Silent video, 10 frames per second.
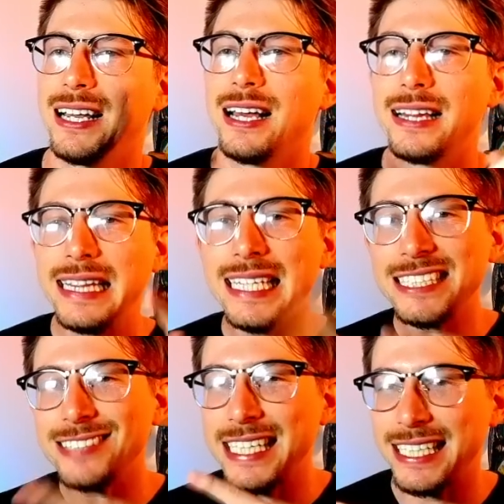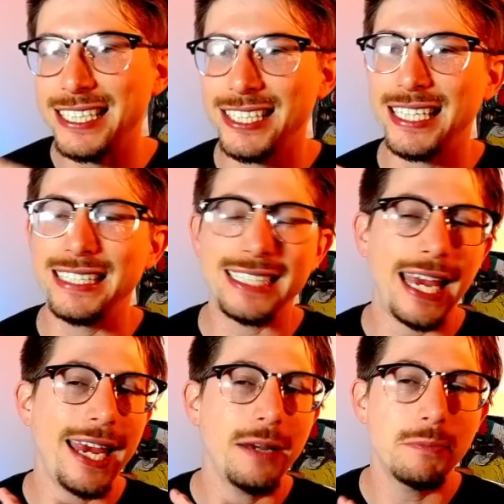This right here is
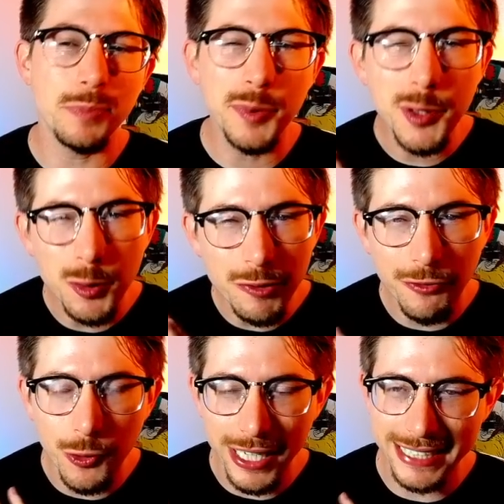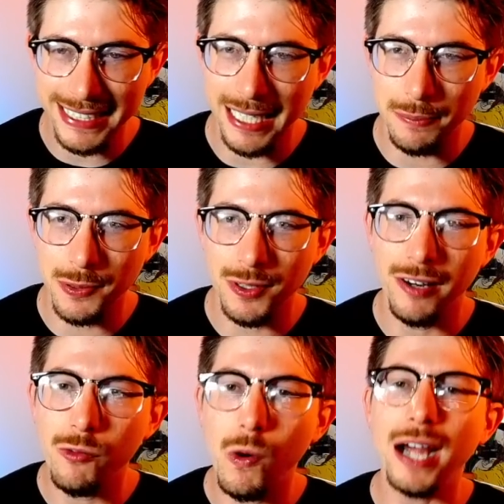a beautiful example
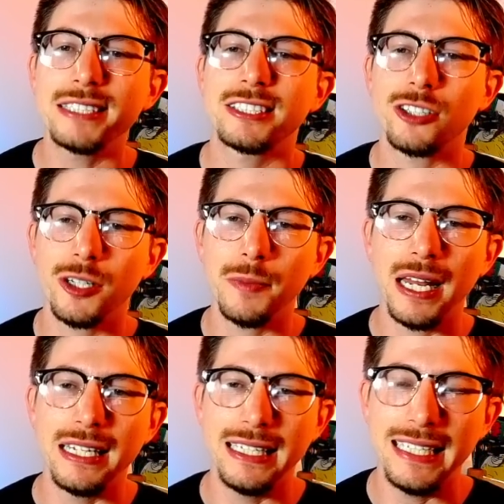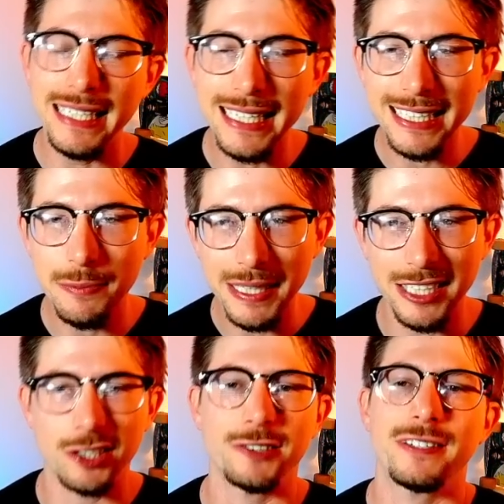of why Charm needed to be
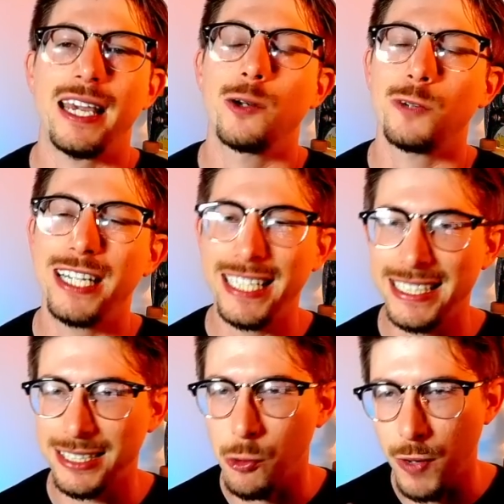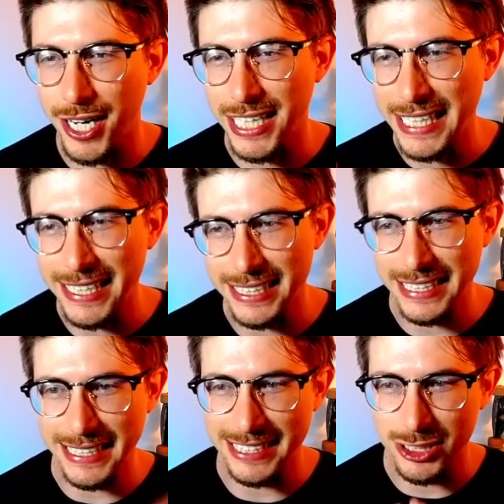nerfed and why it's where it
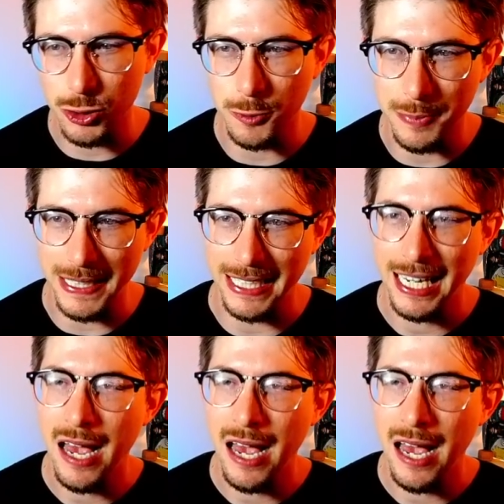needs to be.